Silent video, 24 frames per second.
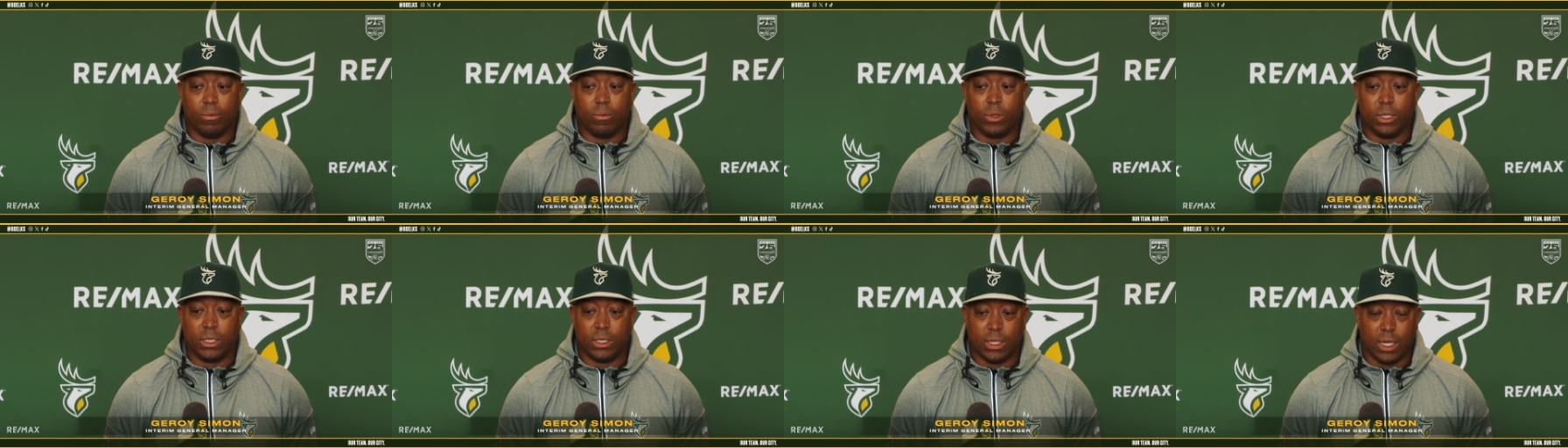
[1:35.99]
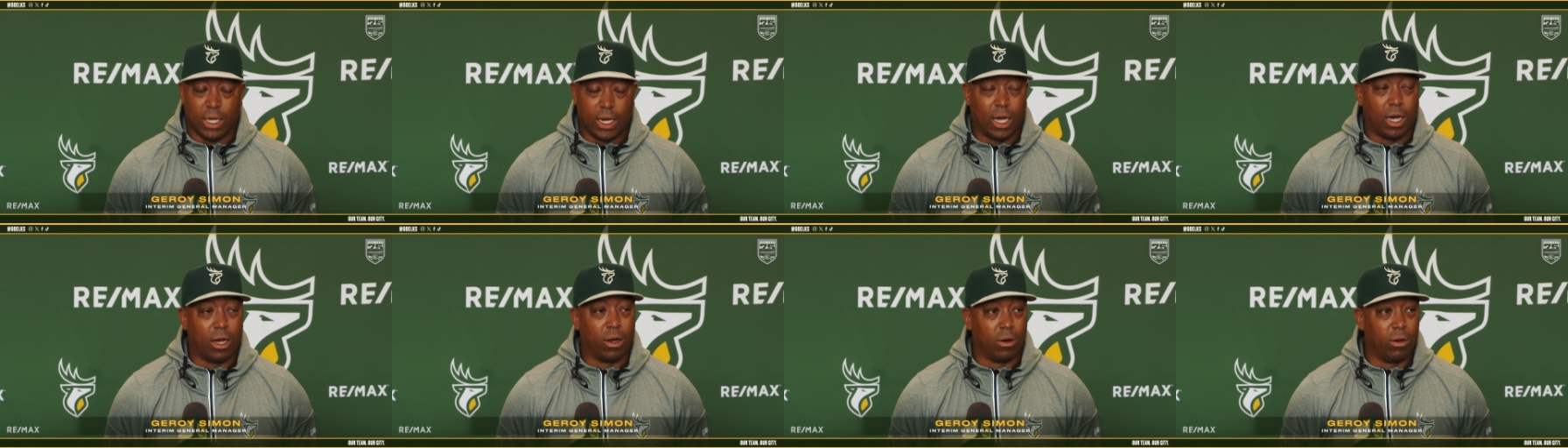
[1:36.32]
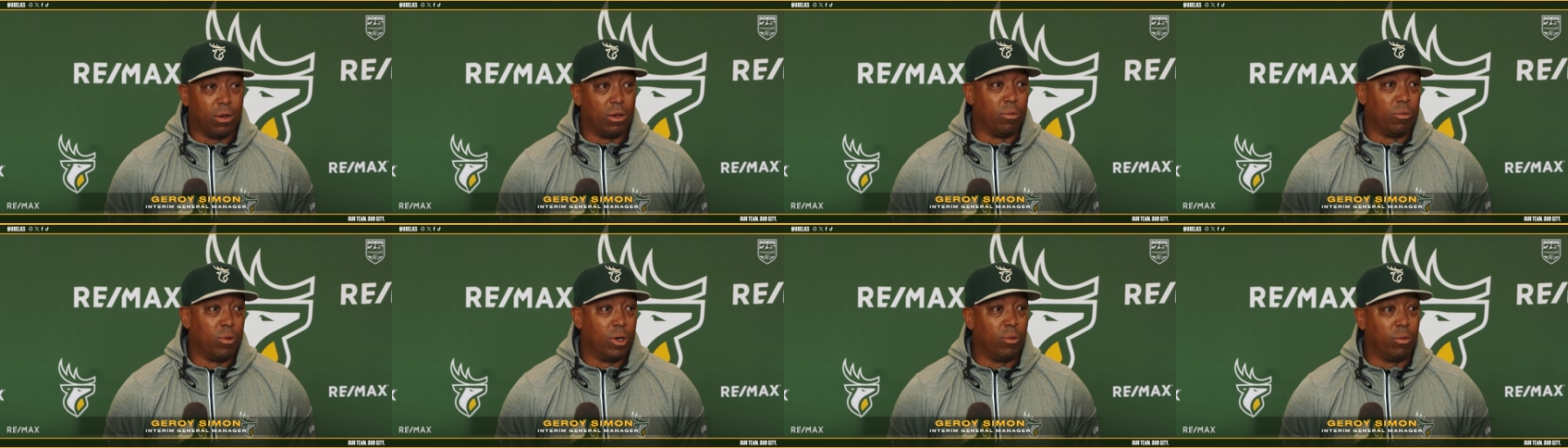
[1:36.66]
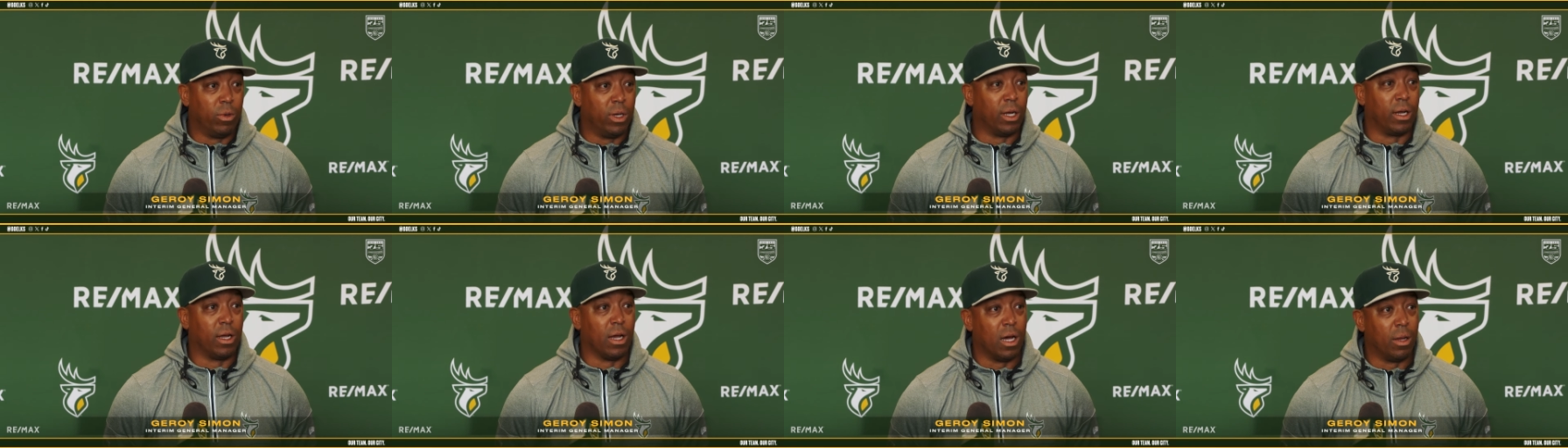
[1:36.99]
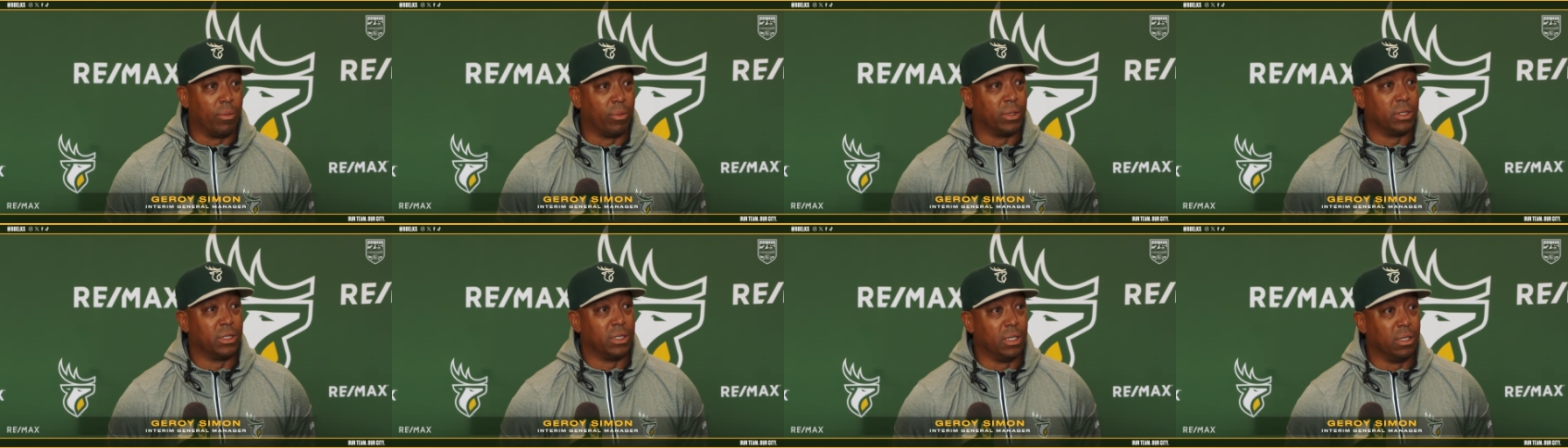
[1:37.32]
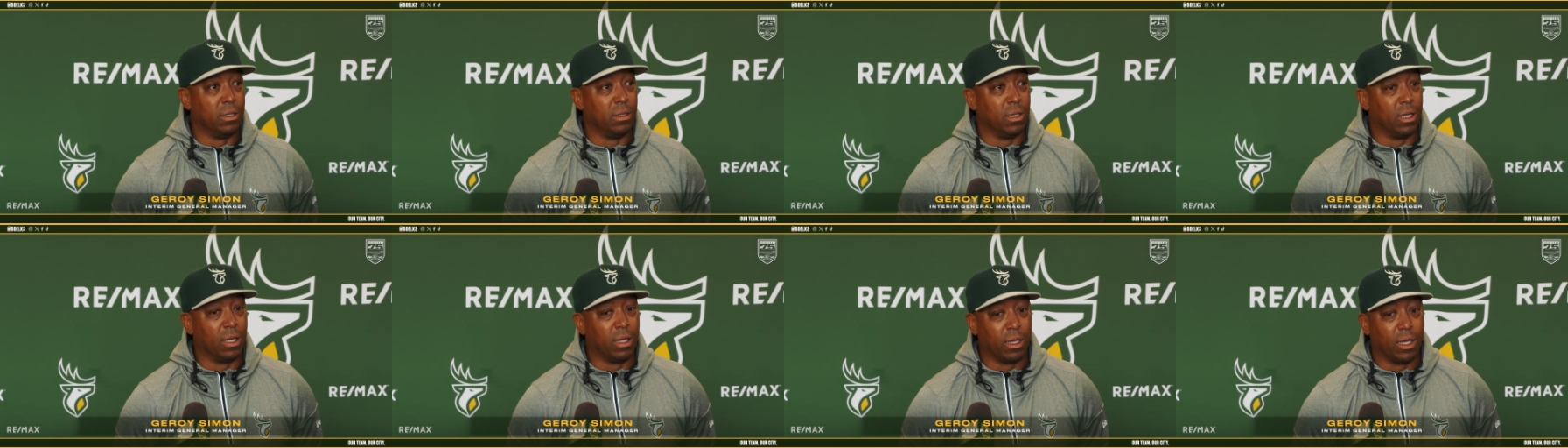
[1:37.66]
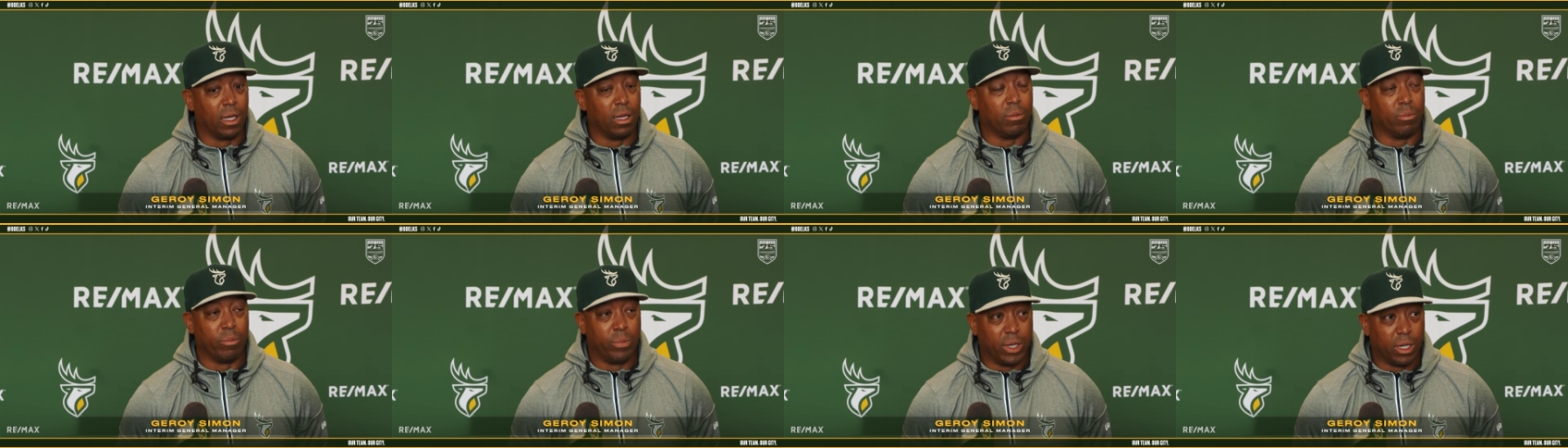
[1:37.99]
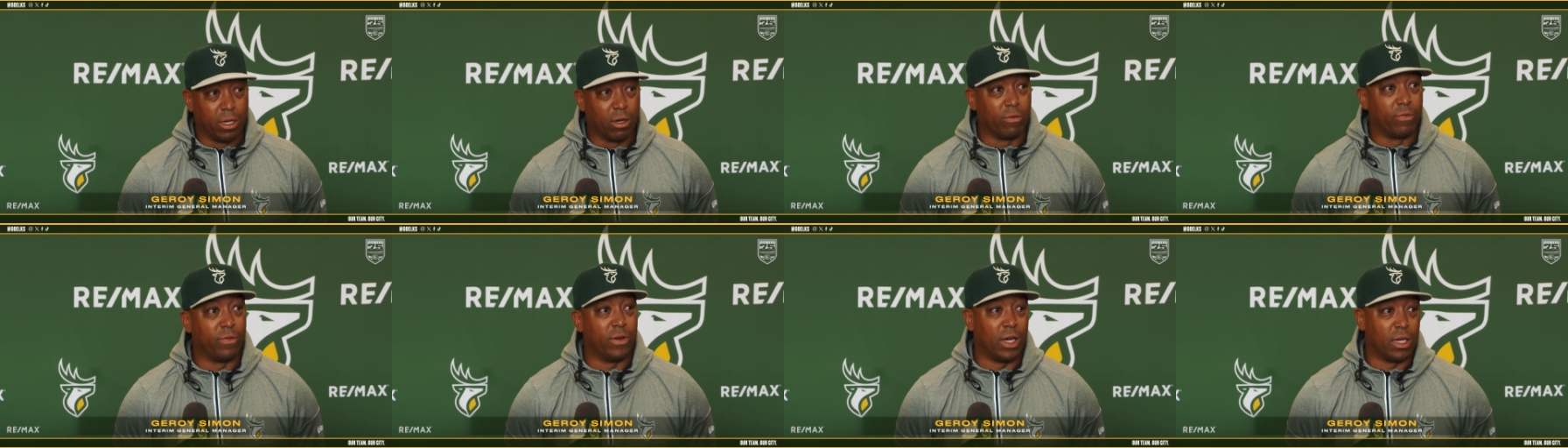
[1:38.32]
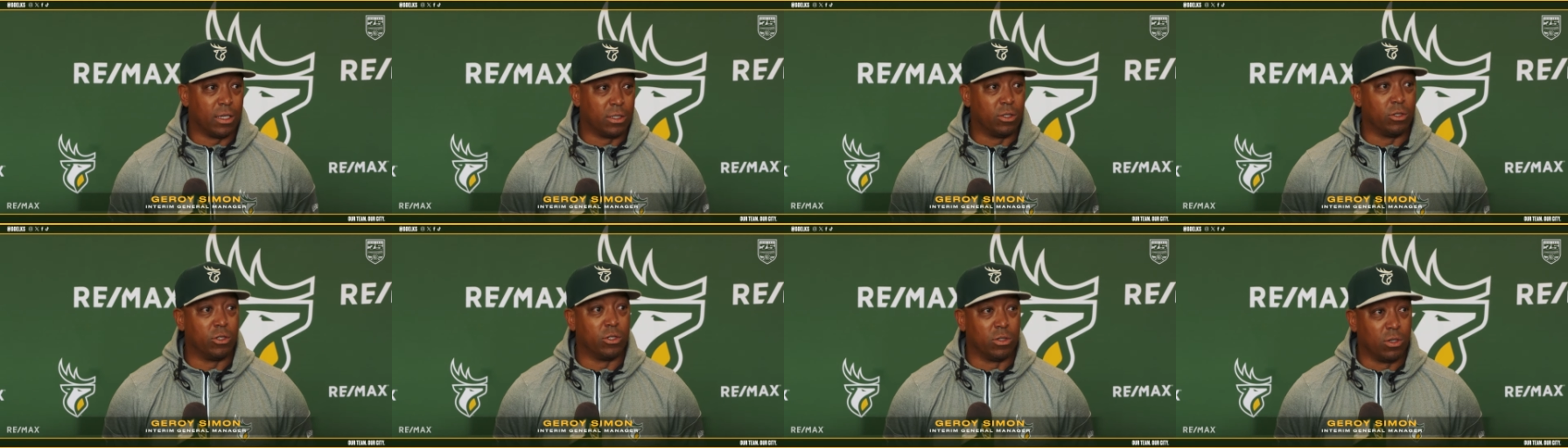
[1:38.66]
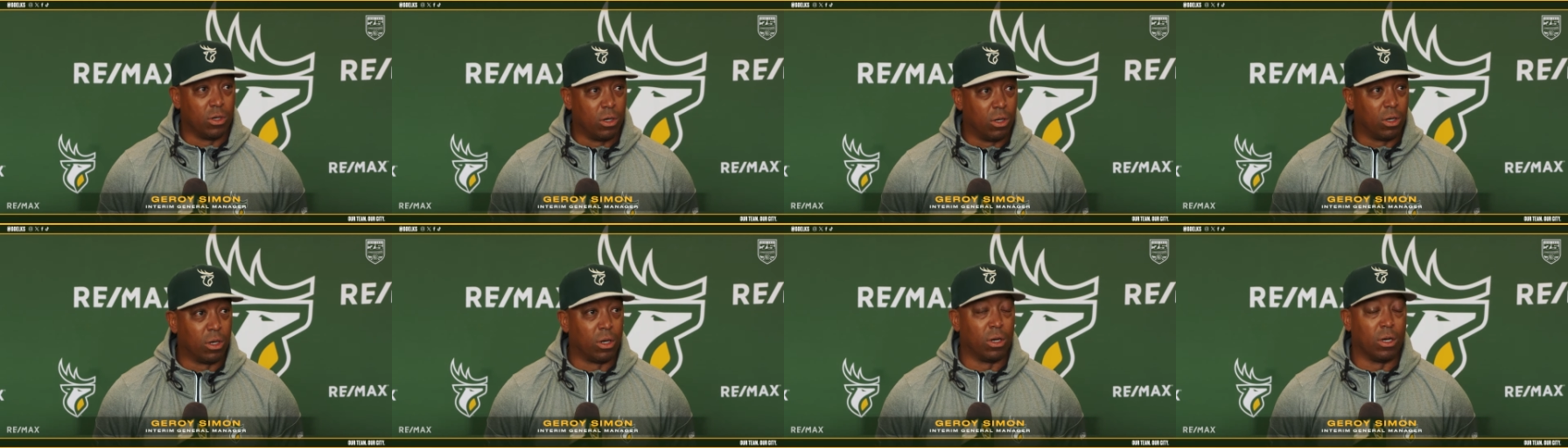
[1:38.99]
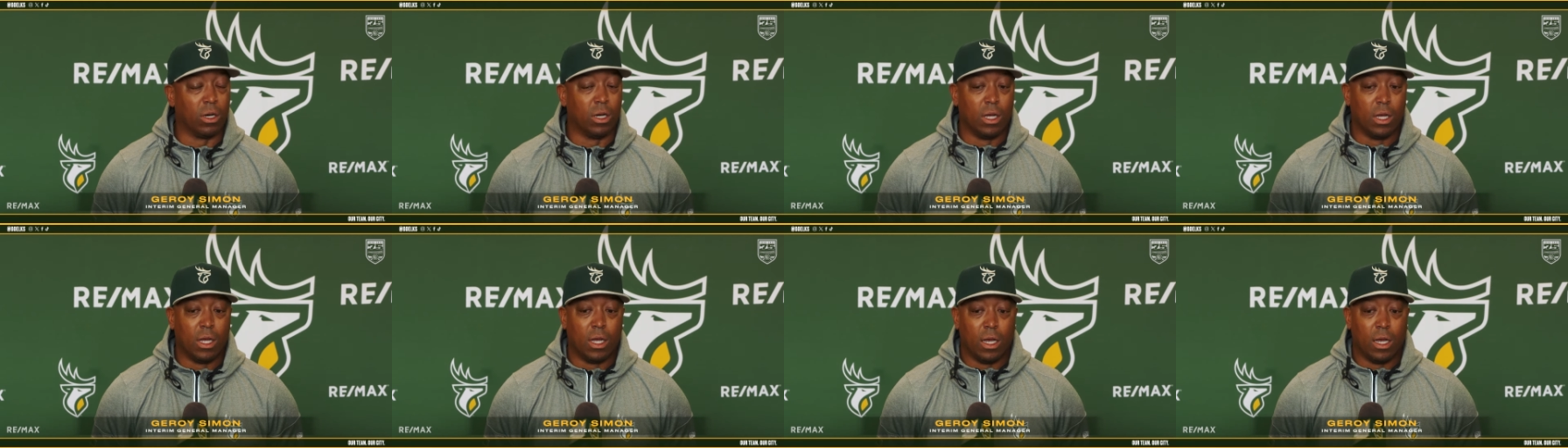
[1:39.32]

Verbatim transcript: set out on what we accomplished in getting bigger, faster, stronger.